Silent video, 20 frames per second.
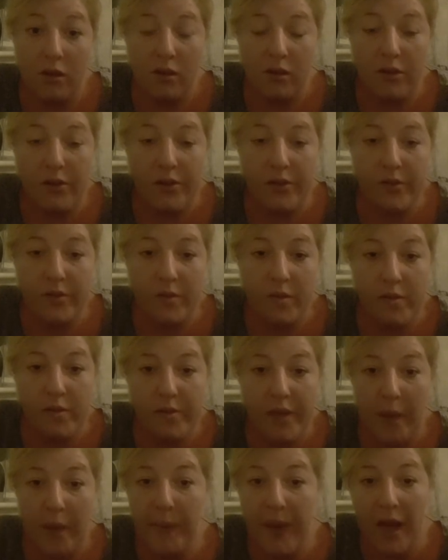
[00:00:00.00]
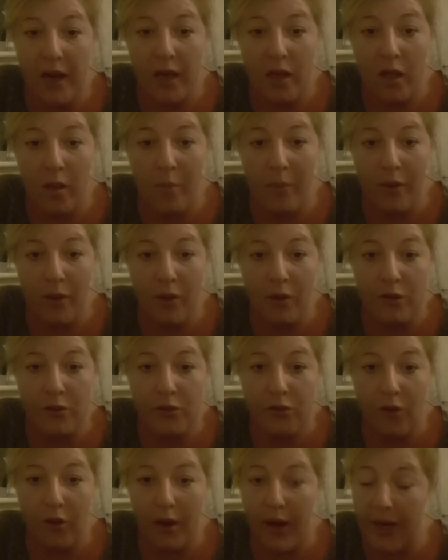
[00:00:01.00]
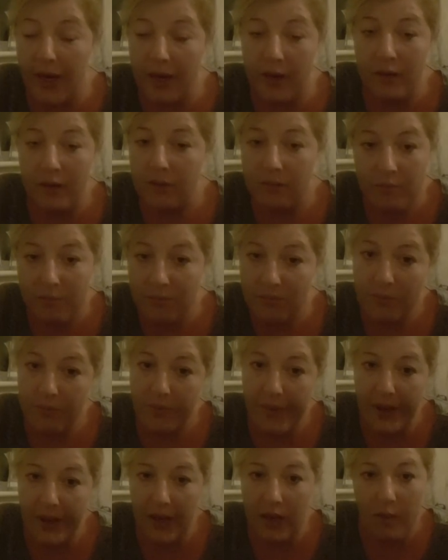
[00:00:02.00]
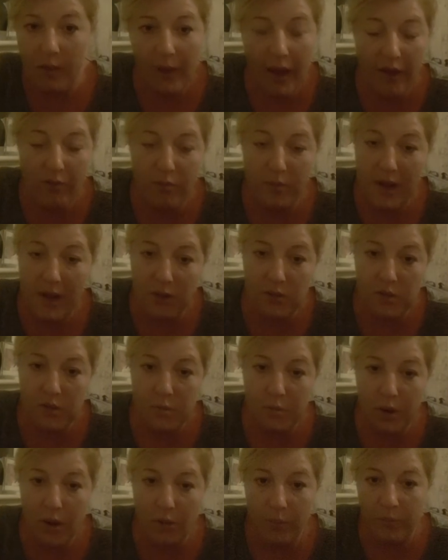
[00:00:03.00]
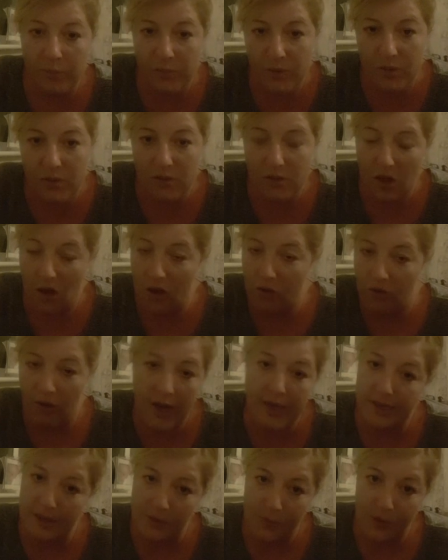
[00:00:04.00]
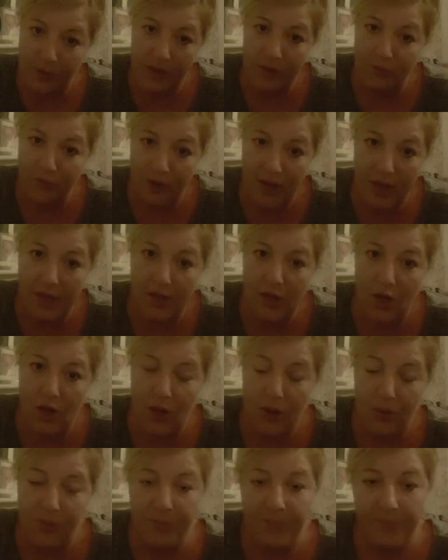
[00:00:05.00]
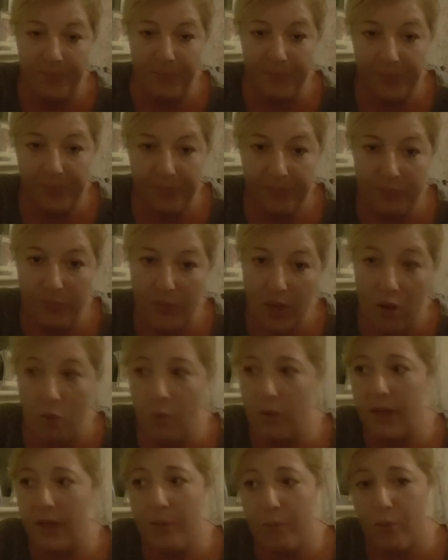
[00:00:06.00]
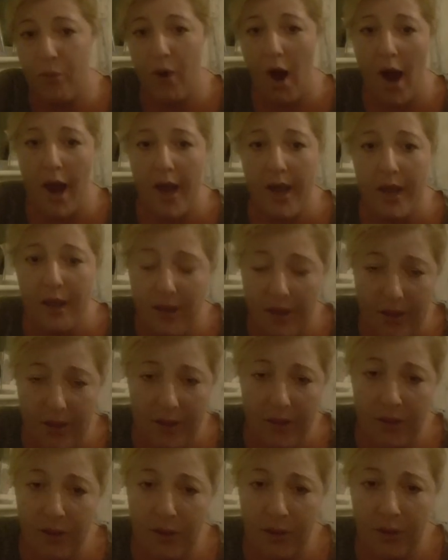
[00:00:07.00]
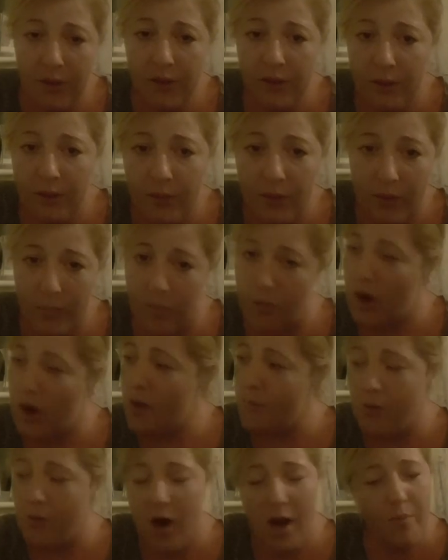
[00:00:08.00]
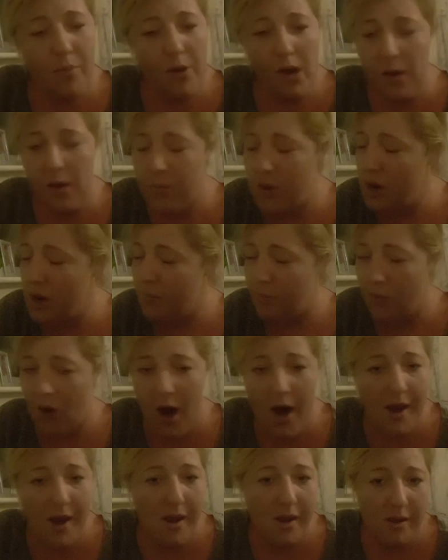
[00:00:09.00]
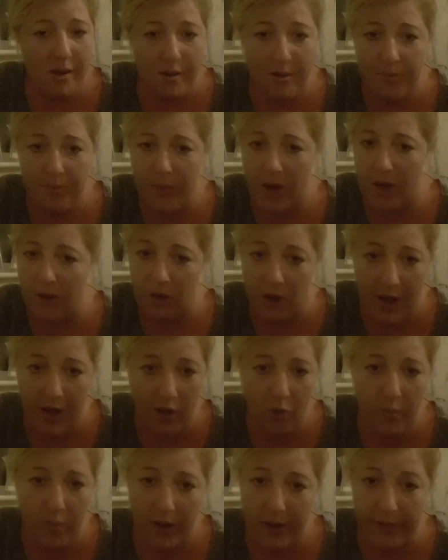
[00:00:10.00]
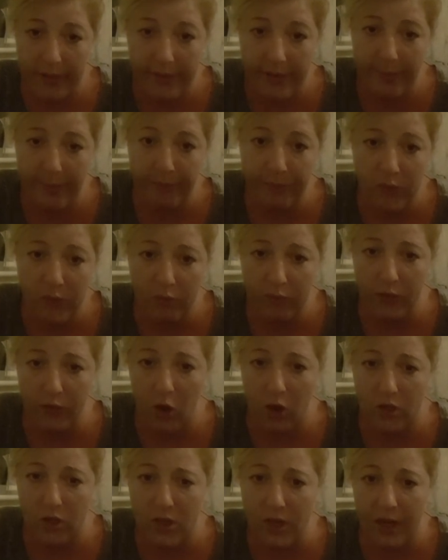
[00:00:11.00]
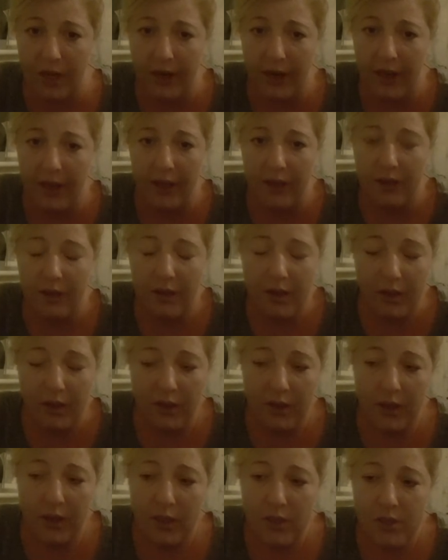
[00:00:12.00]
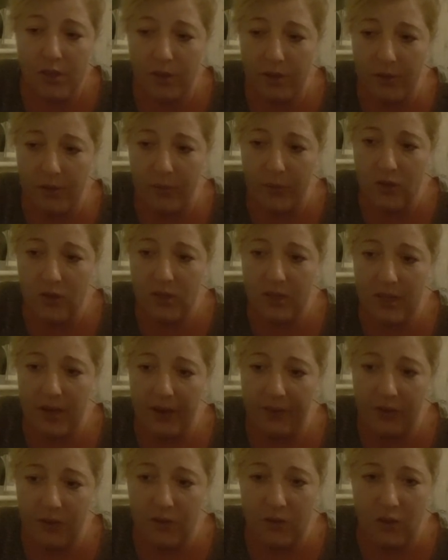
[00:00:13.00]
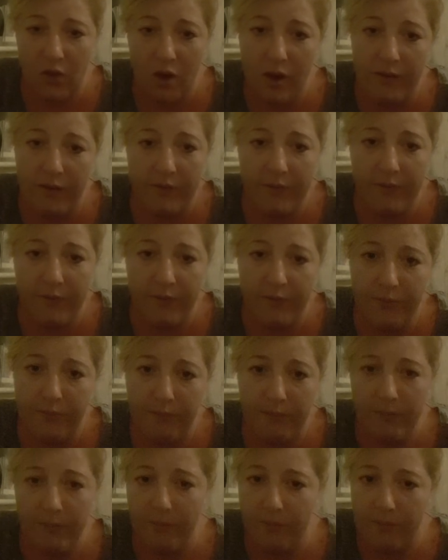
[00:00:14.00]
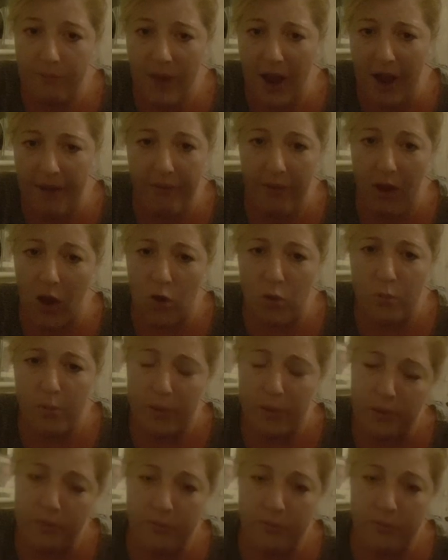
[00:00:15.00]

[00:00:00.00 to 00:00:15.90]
Because sat behind a computer screen, thinking about everybody else's problems, there's not a great deal we can really do. We can pray. We can pray. Might not help anything, unfortunately. So I think we just have to sort of have hope.